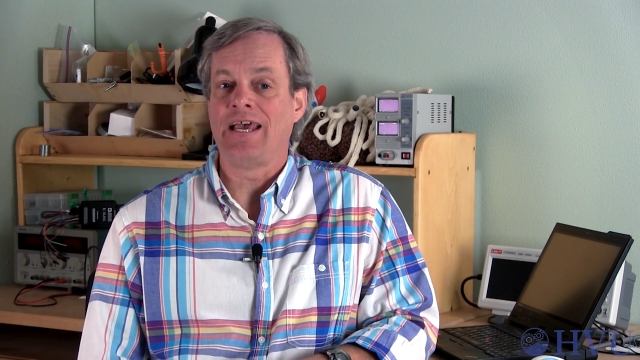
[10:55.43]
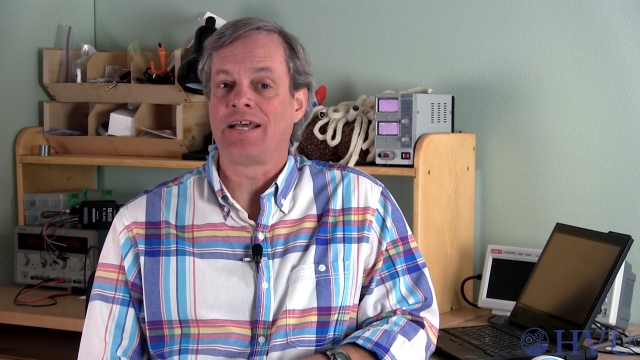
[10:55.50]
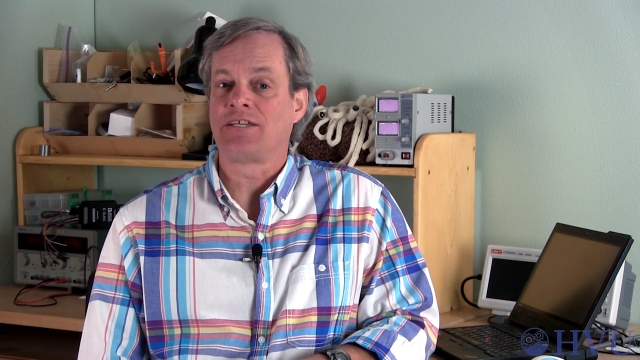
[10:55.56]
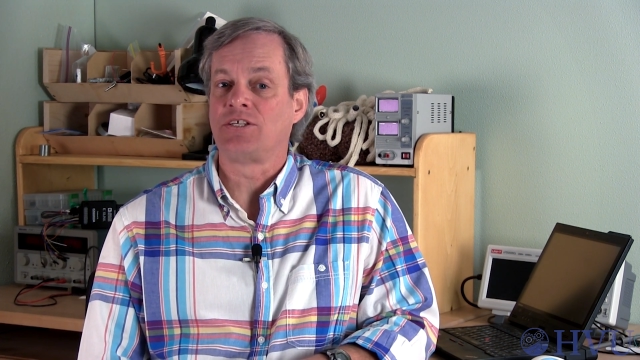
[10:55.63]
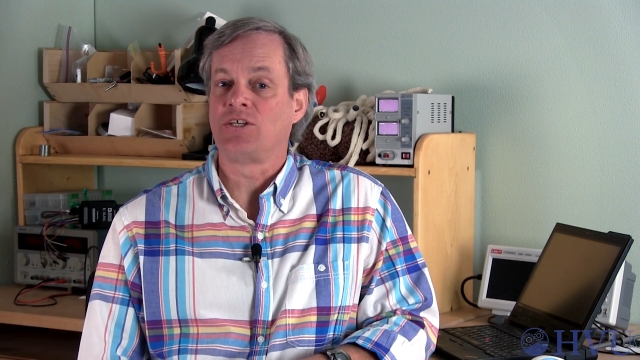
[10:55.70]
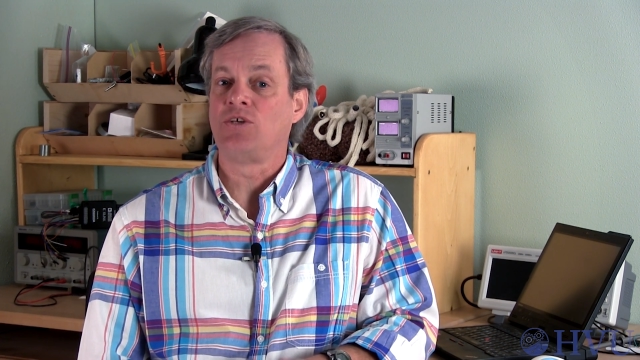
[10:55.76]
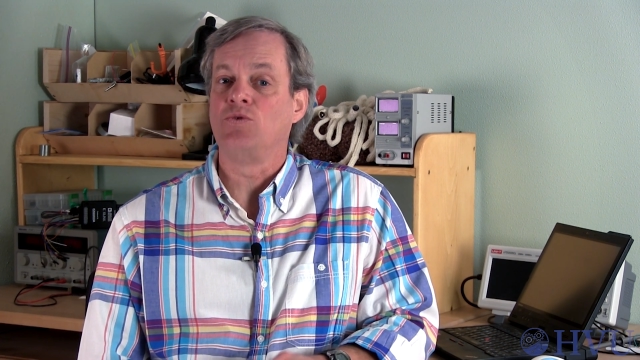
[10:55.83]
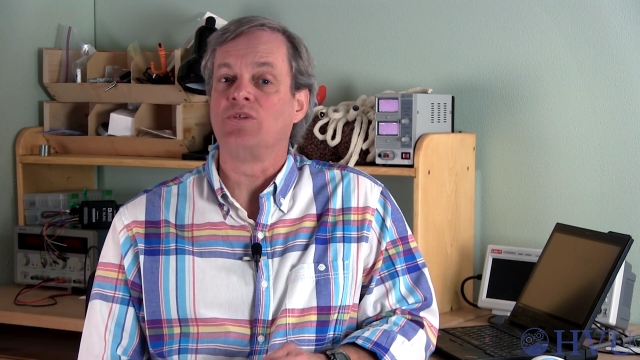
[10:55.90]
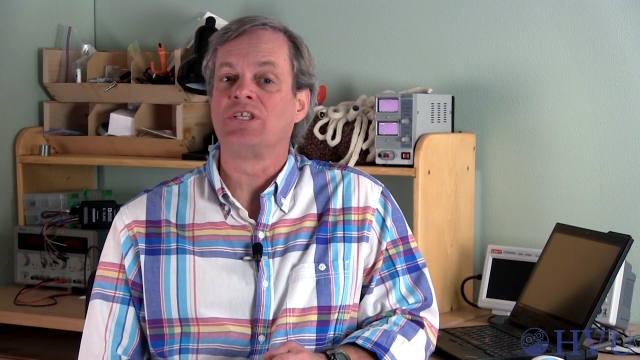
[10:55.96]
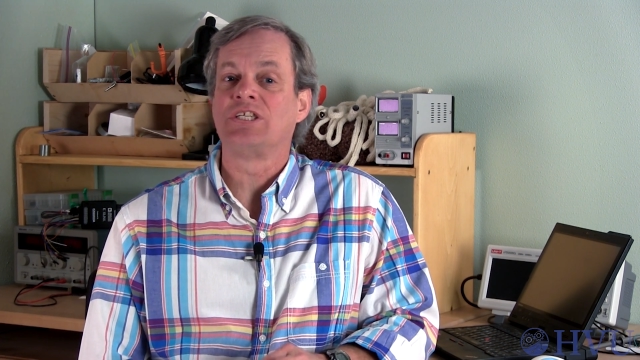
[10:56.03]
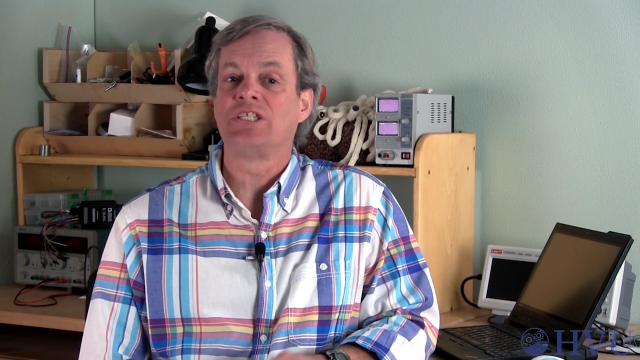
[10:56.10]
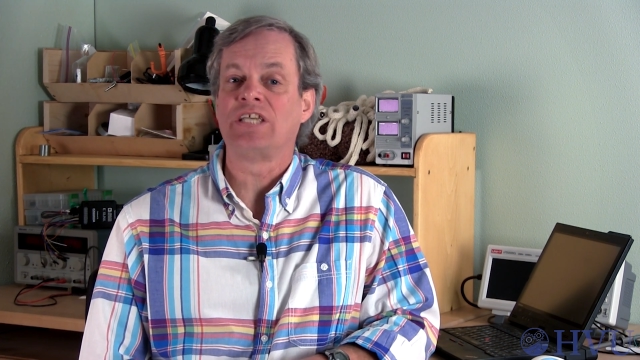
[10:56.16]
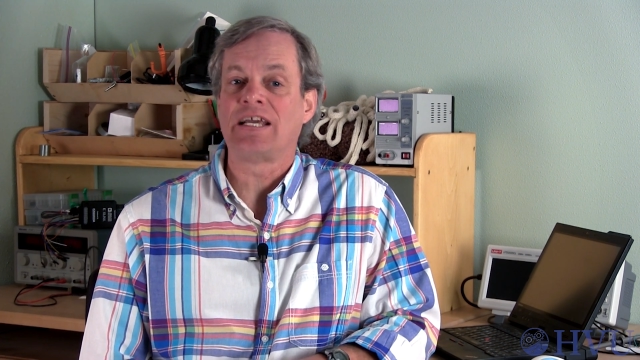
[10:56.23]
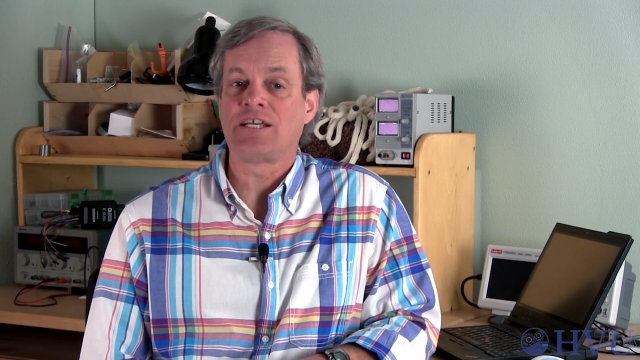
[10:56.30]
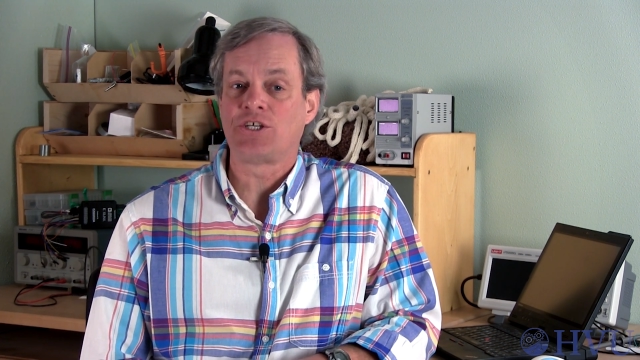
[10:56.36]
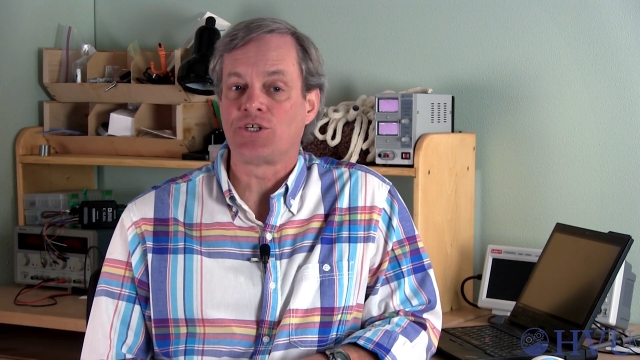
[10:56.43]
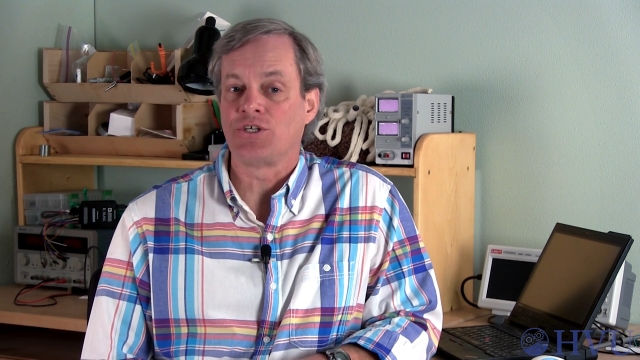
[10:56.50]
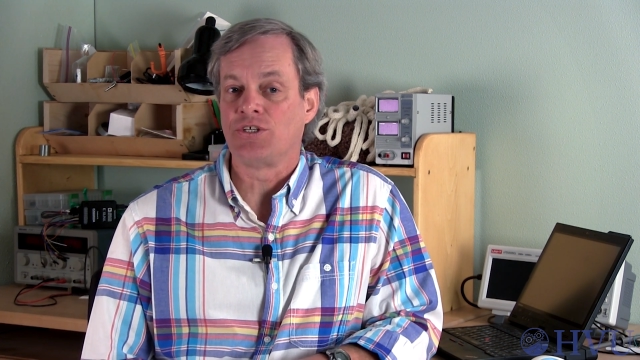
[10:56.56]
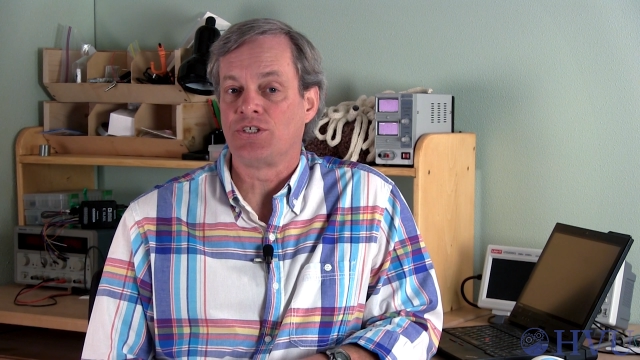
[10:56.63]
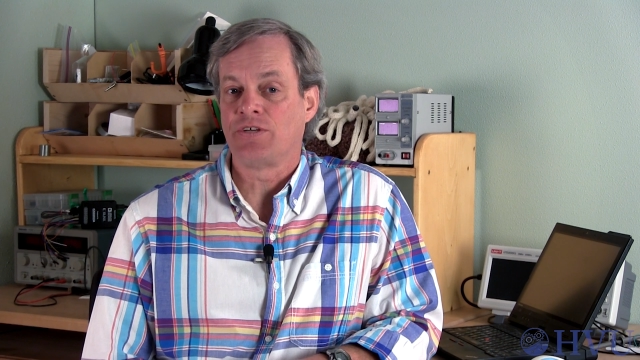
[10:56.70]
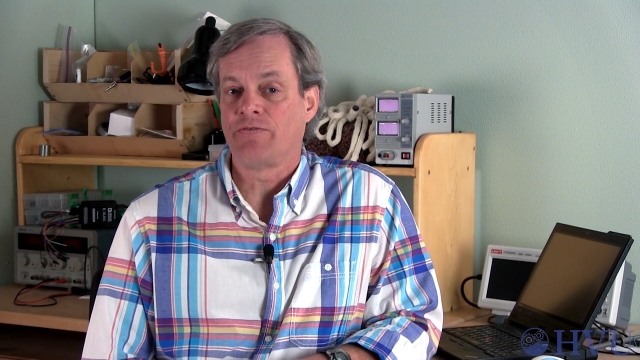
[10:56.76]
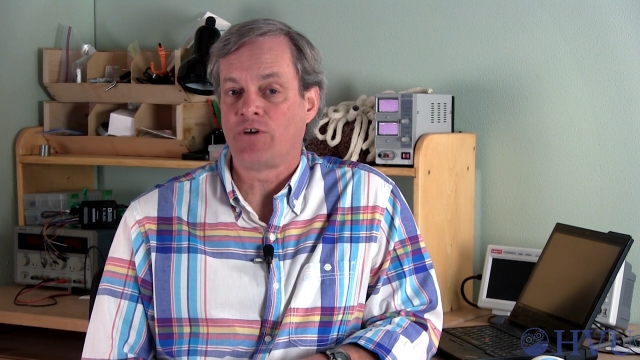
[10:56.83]
execute
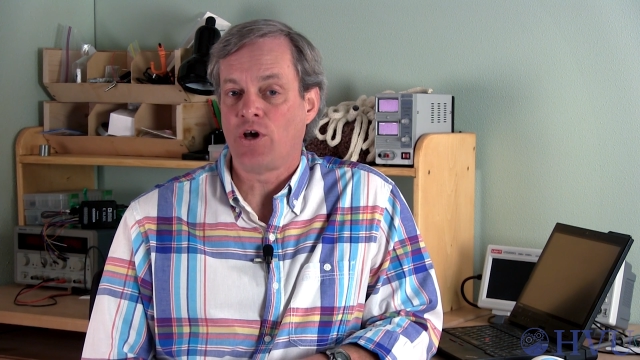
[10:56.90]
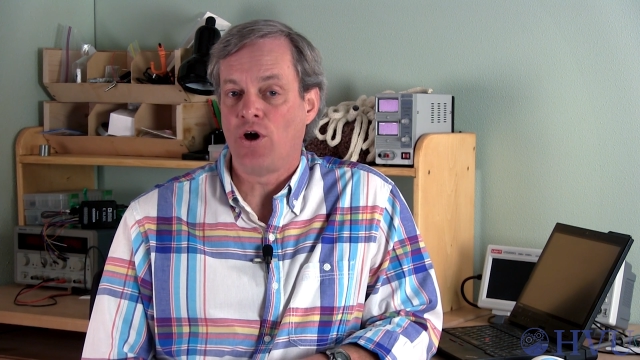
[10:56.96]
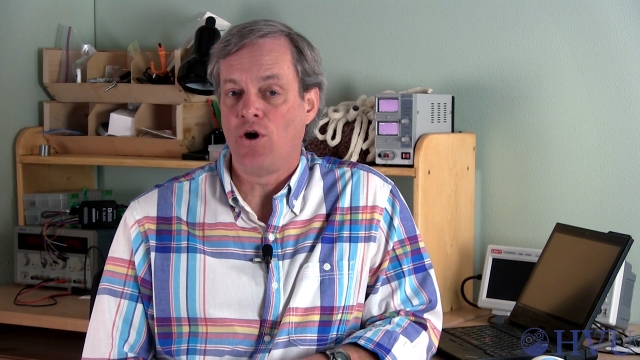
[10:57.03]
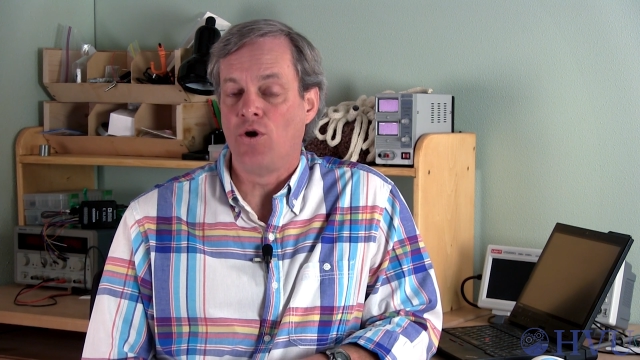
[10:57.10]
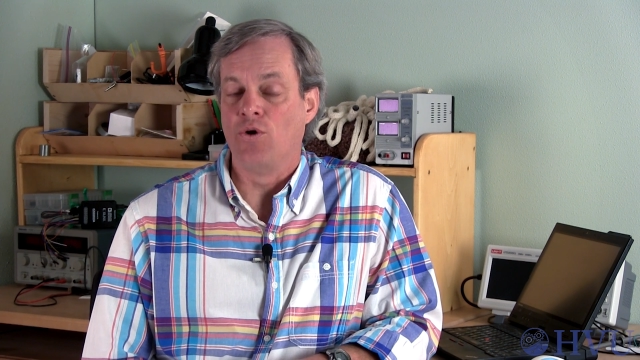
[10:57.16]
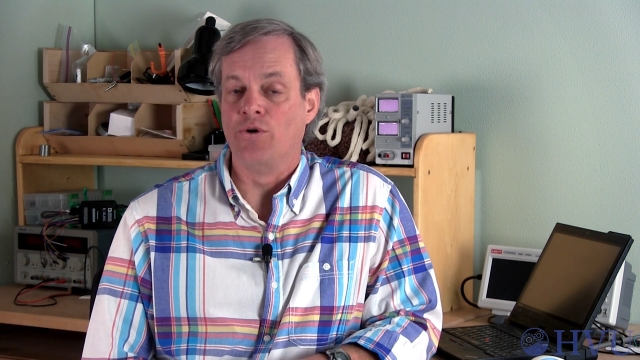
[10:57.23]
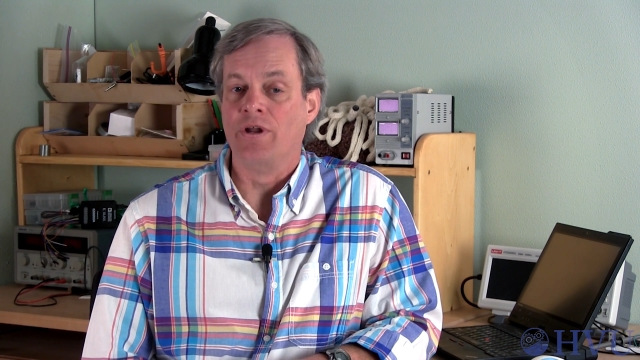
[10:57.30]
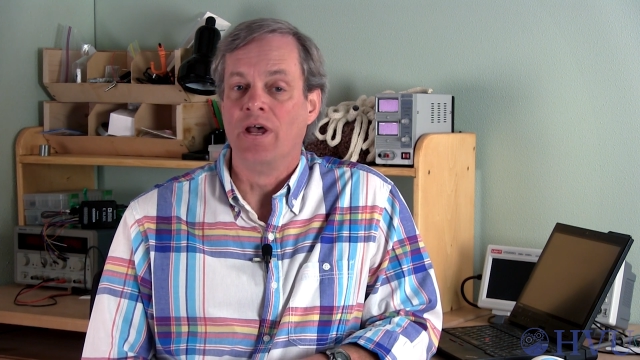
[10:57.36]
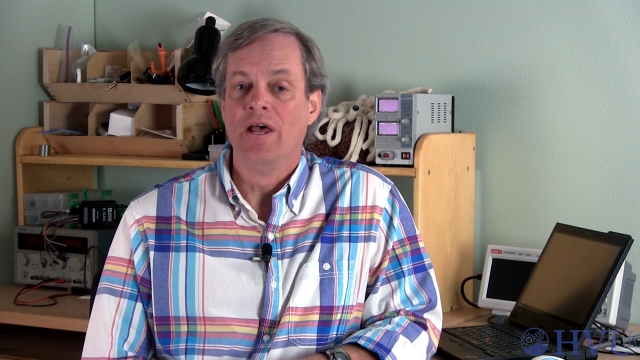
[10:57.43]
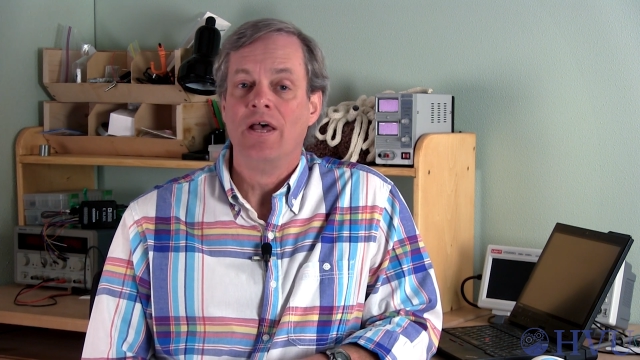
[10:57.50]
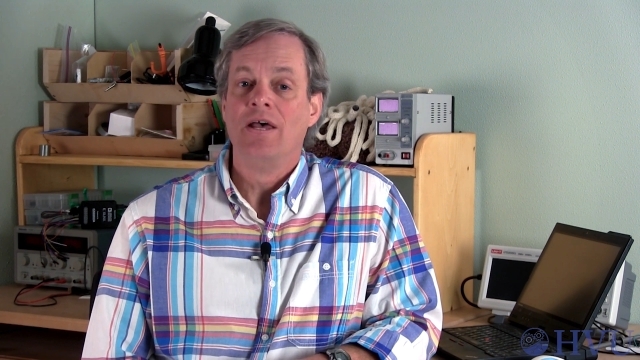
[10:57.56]
sections of code